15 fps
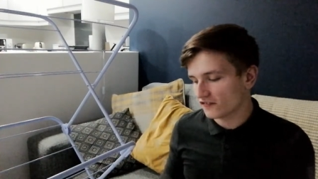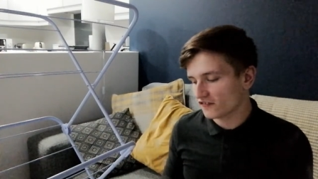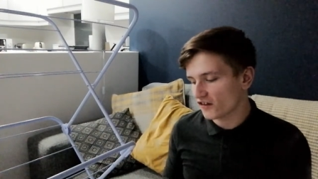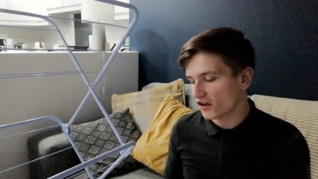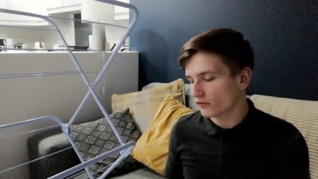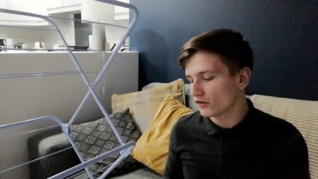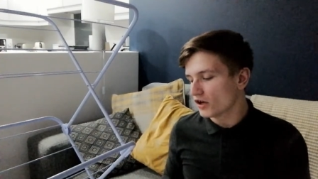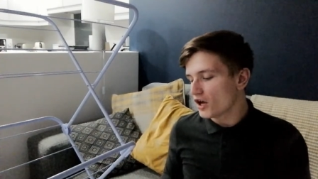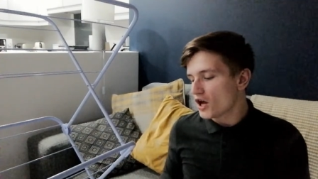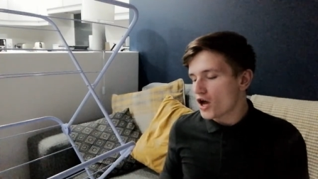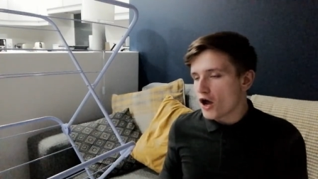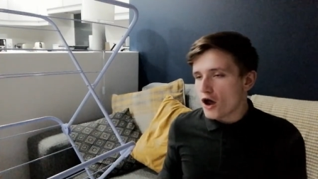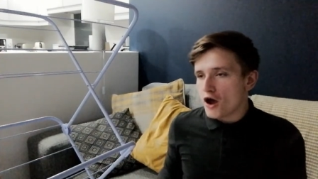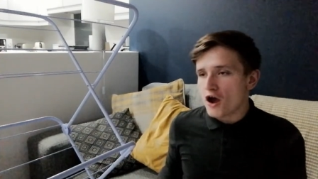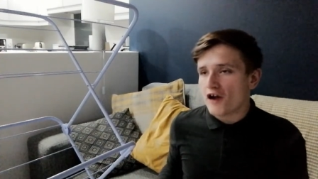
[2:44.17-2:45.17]
So
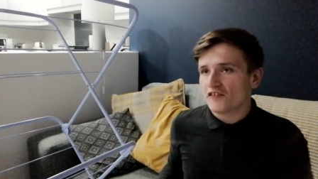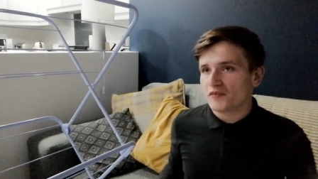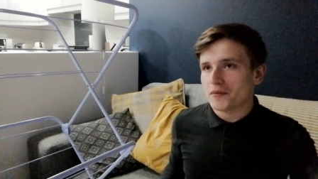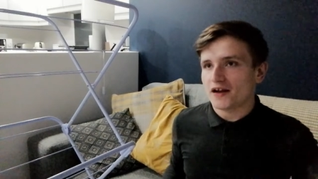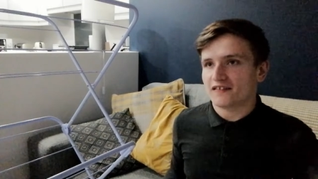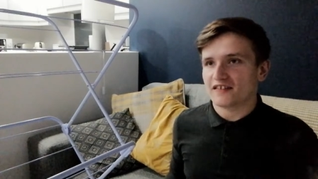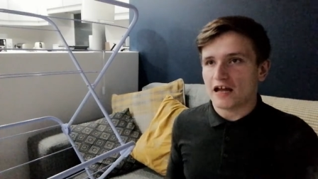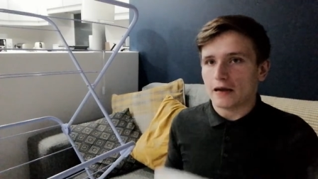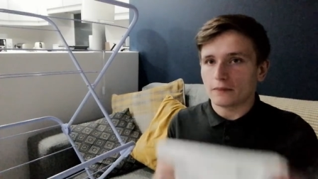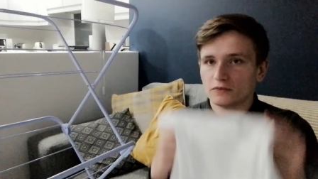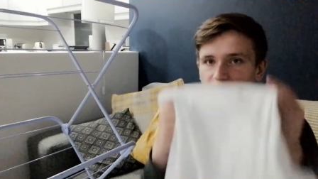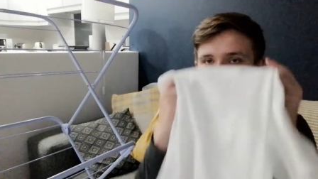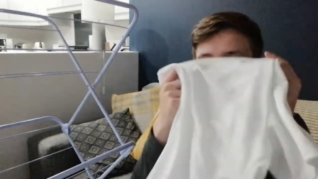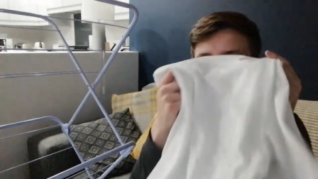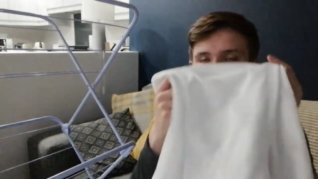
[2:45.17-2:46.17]
hopefully by the
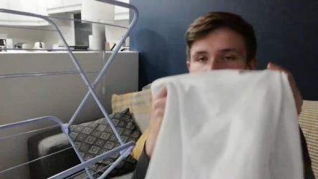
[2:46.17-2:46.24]
time these